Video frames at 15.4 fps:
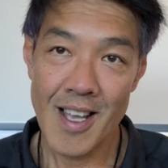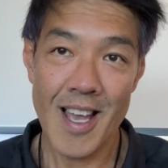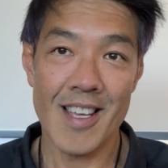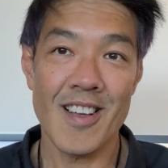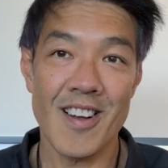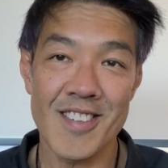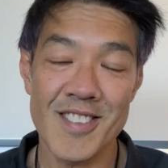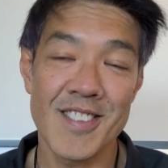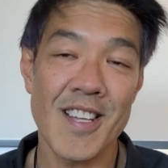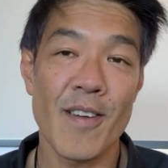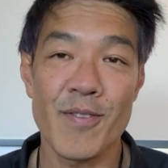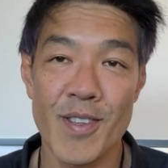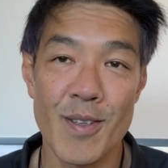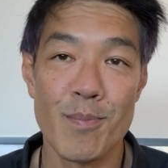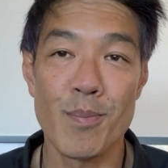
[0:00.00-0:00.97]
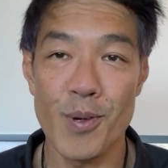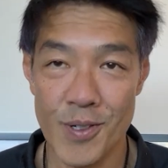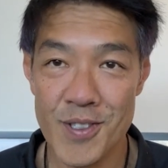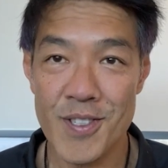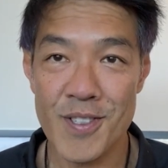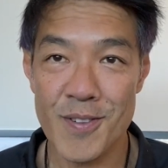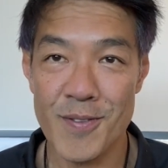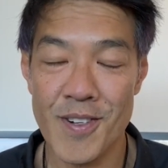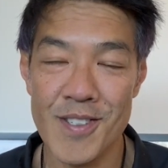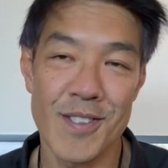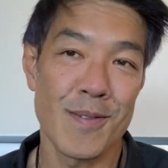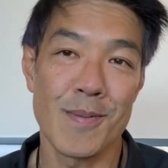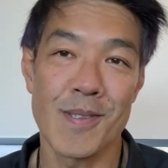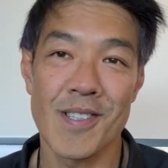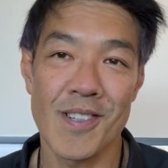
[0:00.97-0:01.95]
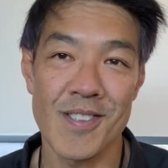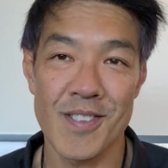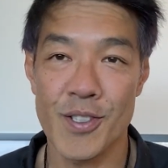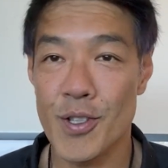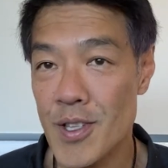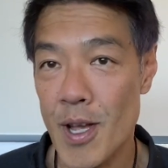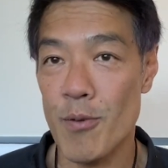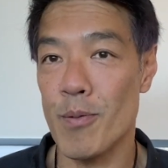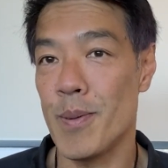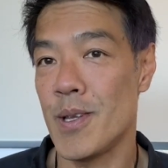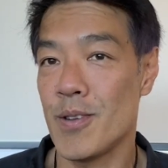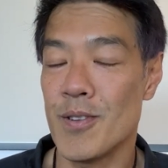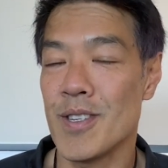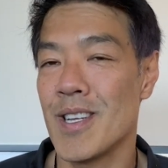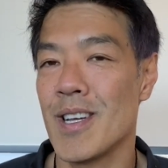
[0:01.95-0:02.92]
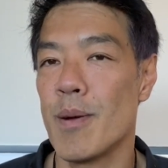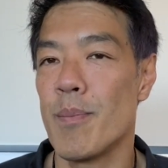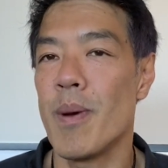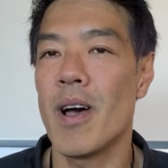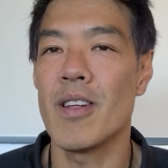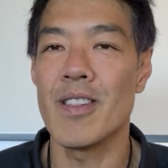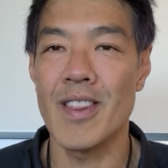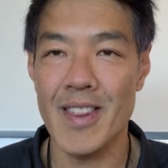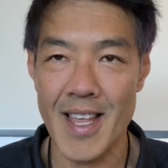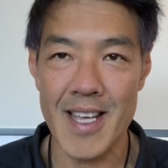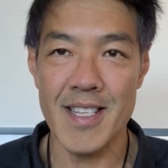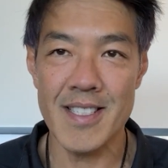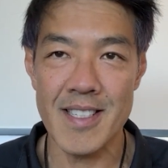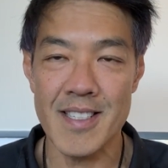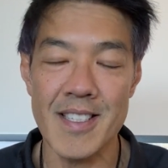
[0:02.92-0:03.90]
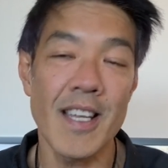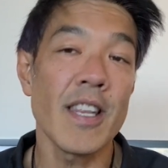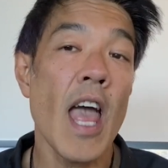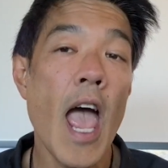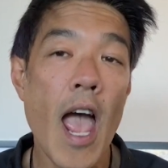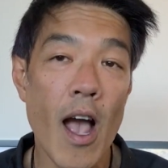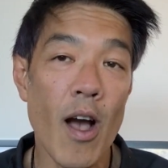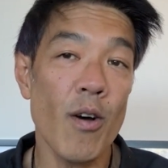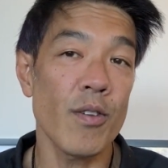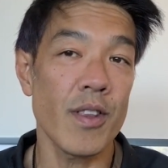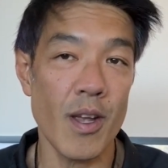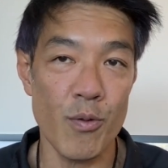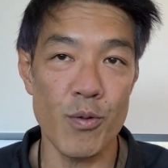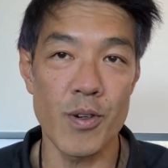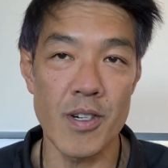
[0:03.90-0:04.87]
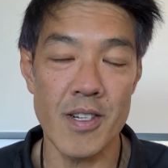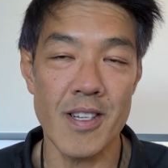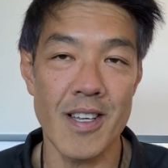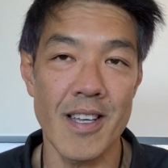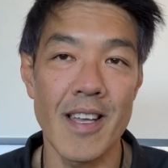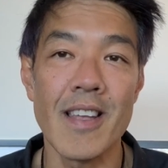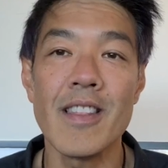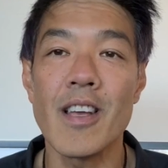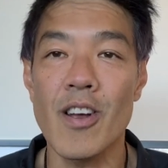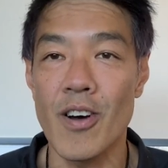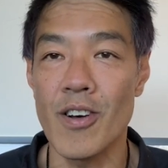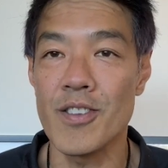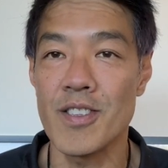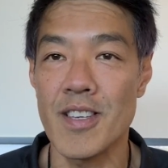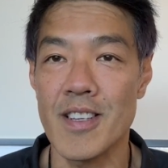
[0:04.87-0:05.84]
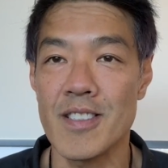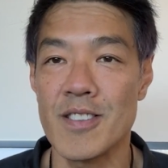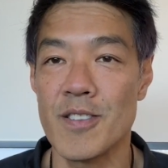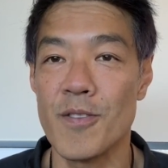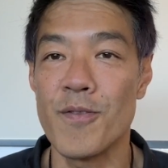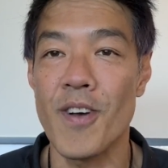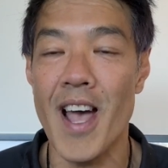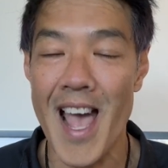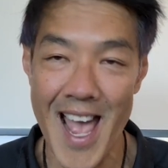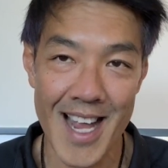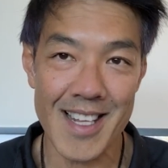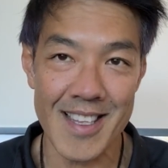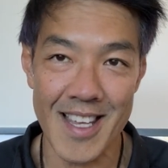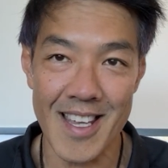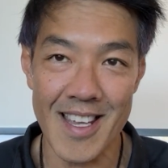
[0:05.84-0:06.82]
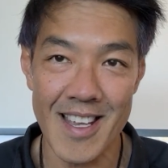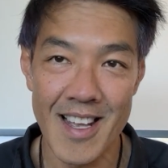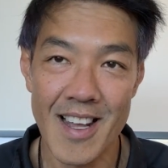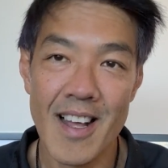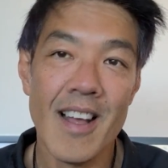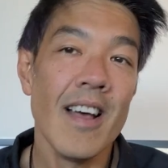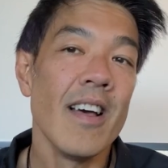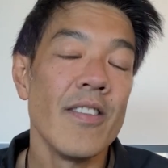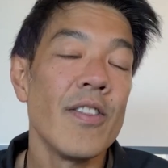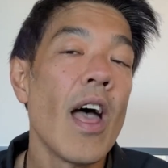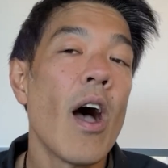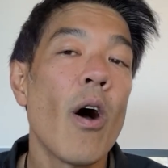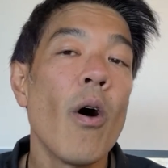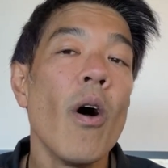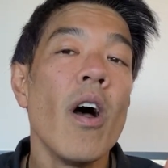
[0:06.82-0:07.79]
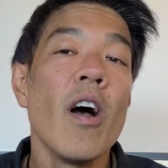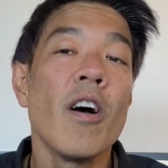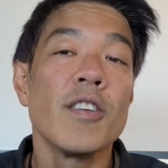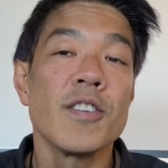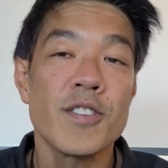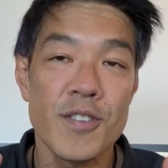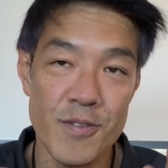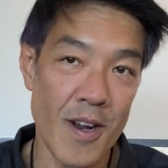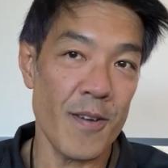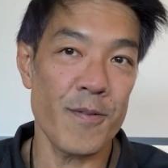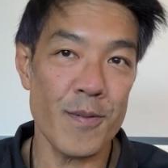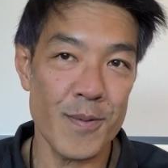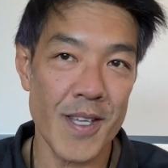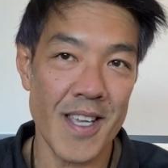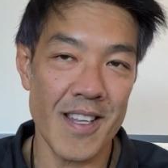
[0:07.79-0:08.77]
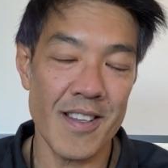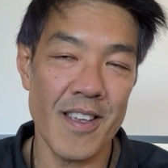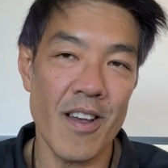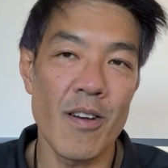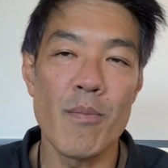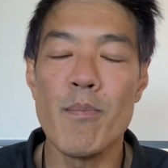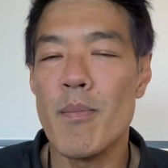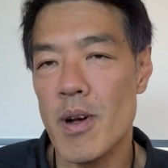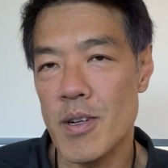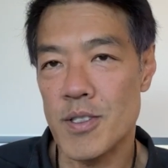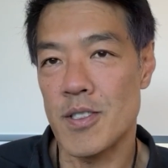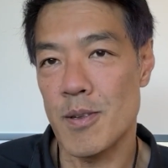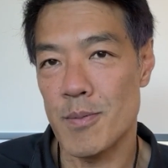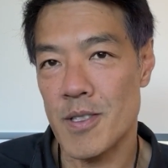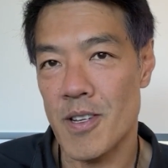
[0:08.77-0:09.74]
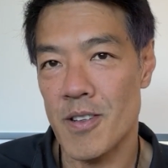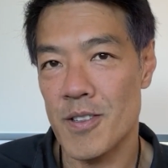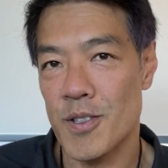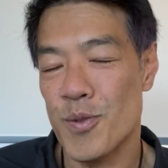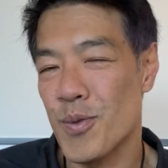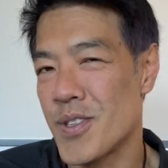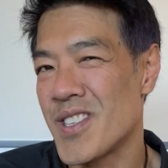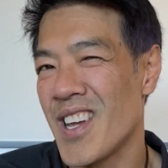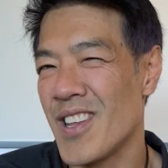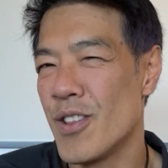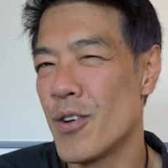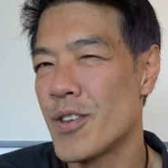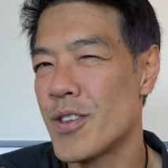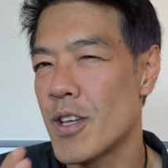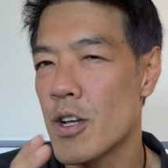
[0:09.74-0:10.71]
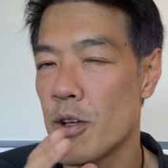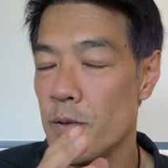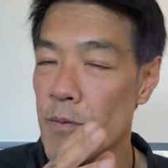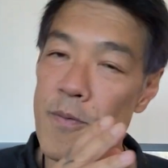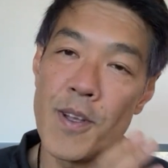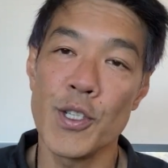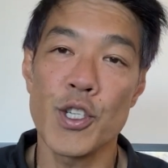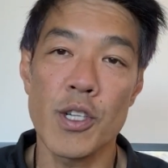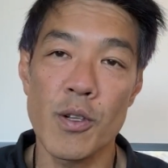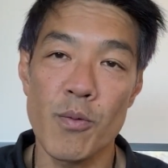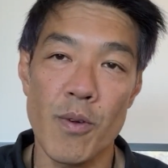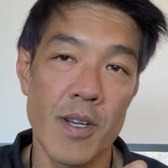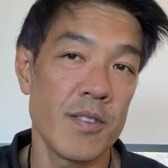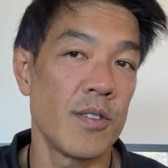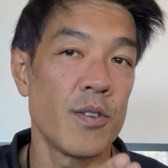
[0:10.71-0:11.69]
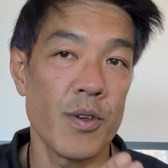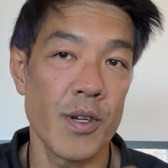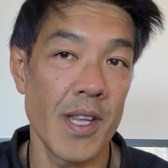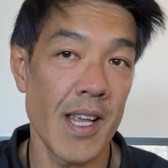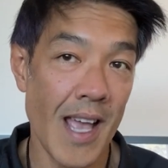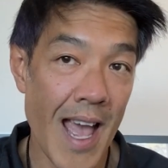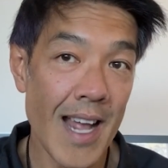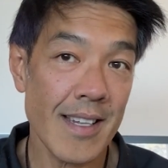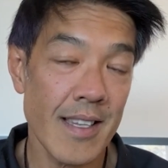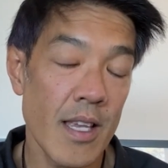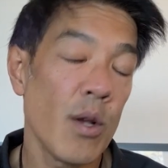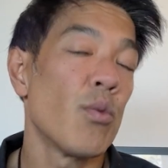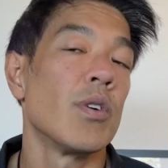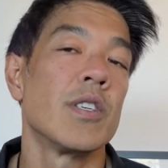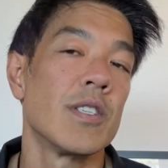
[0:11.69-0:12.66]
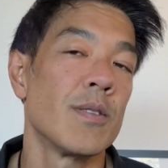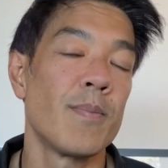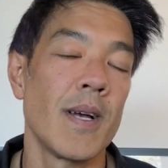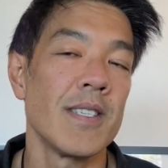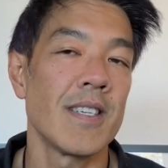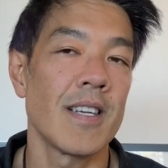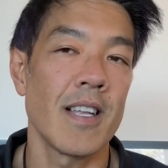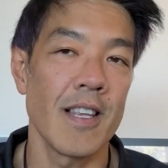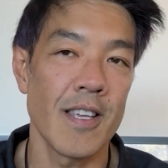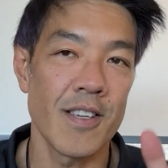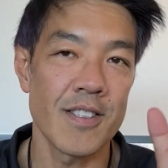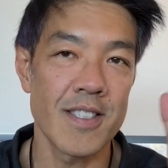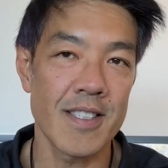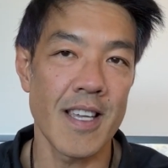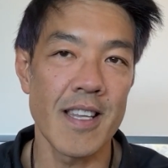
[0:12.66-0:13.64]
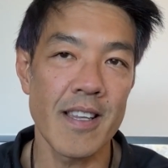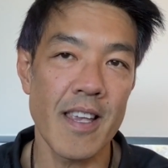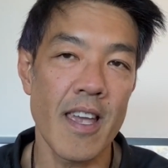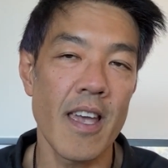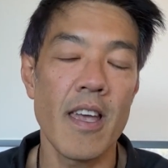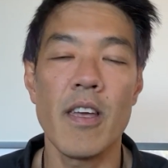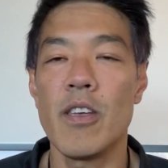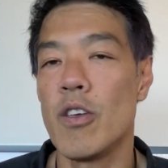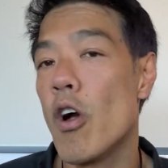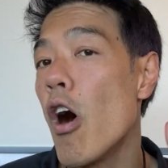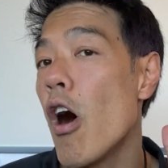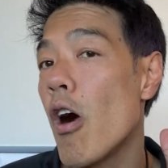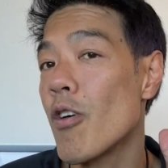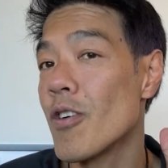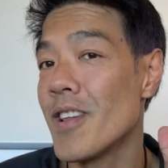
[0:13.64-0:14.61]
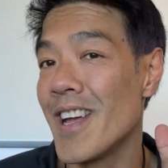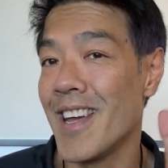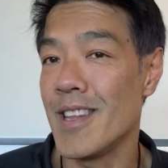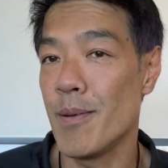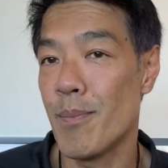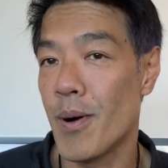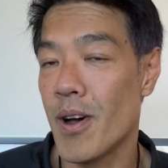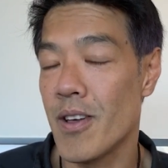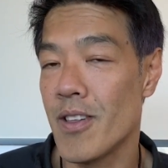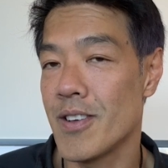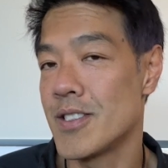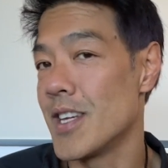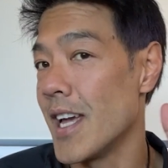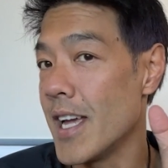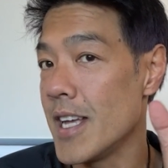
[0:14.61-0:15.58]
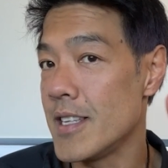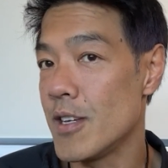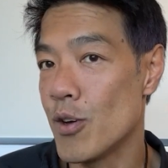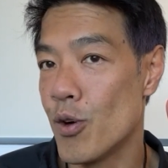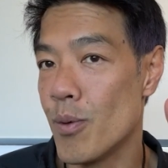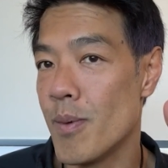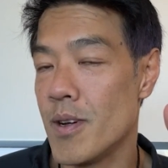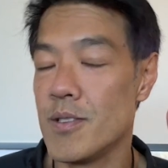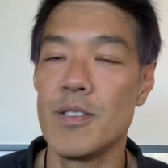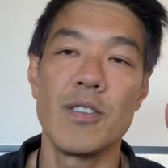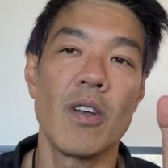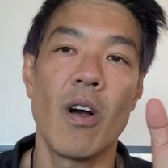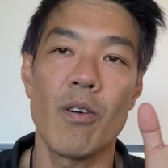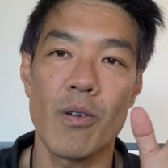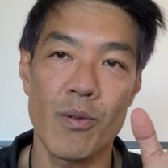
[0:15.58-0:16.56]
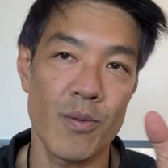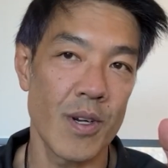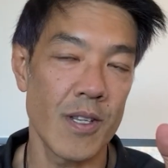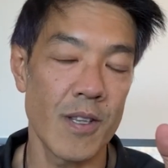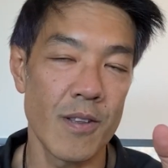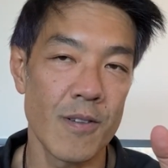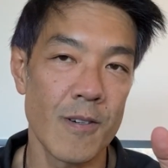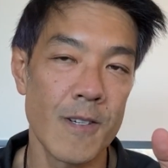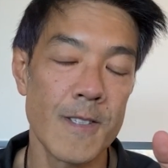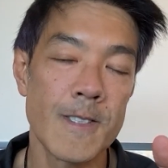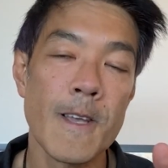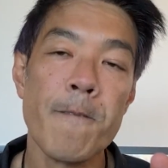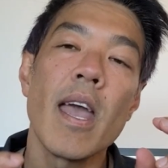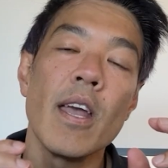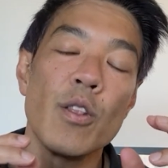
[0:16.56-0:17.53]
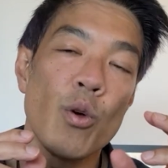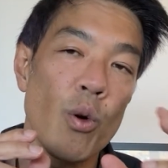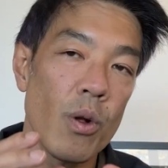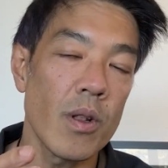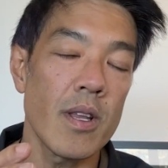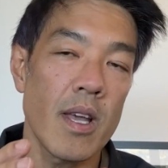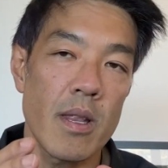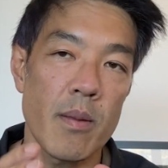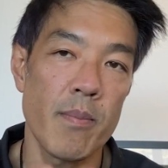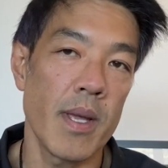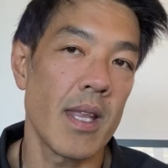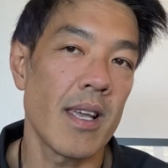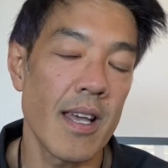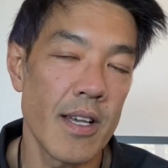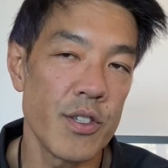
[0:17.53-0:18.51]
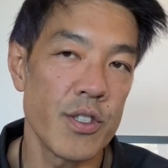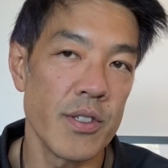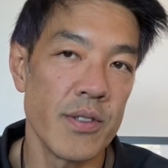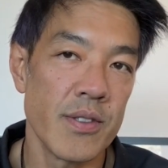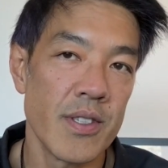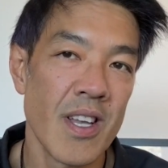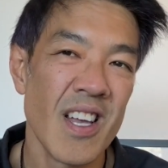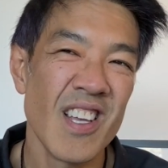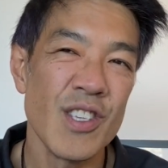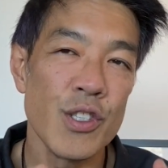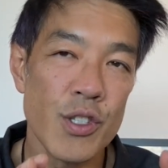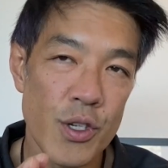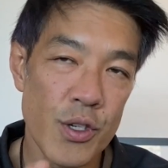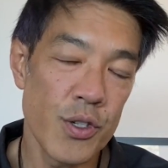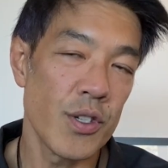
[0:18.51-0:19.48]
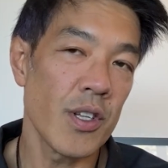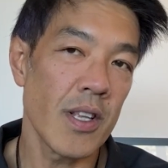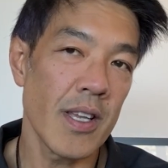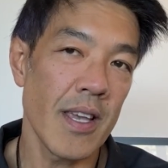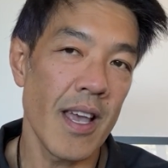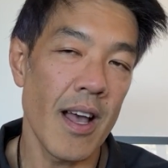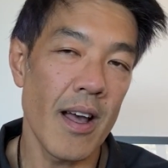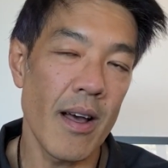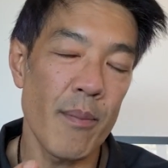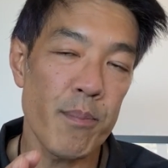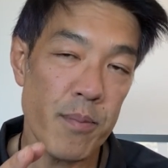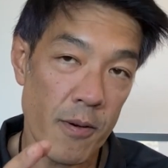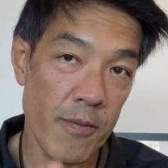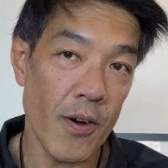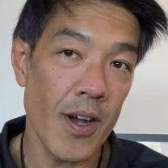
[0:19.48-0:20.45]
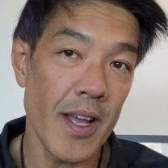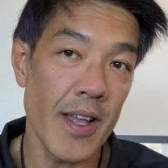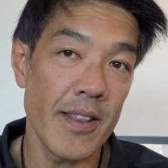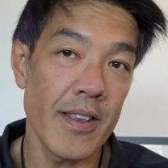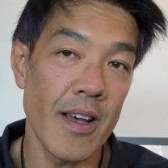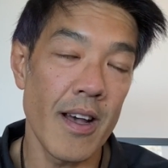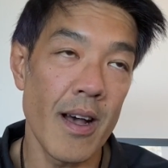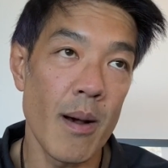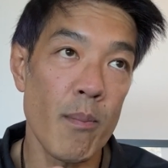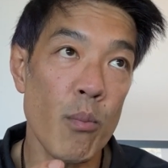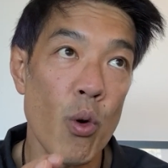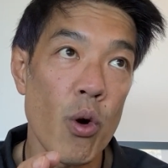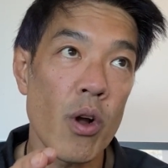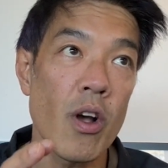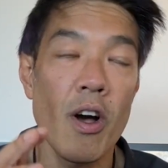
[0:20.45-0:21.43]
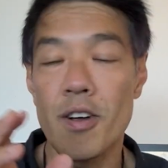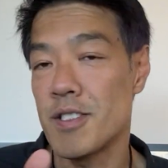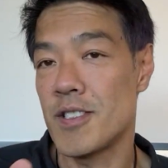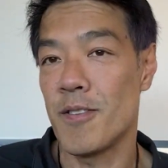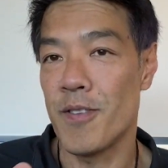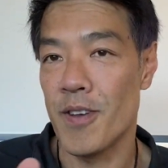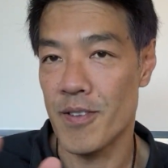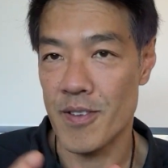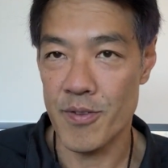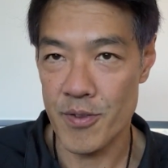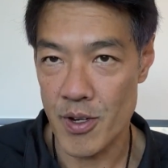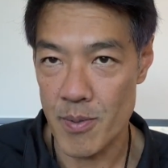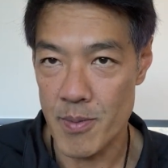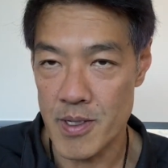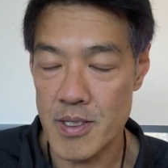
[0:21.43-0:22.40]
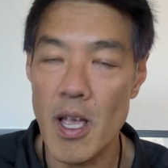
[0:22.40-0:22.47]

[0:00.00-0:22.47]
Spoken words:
Hey guys, Davin Lim, board certified dermatologist. Today we'll be talking about lasers and how they work in the context of acne. Now, straight from the get-go, most dermatologists would say, look, the conventional ways of treating acne, which is basically your skincare, your oral antibiotics, your anti-hormones, your oral retinoids, and all the other medications usually provide more cost-effective treatments.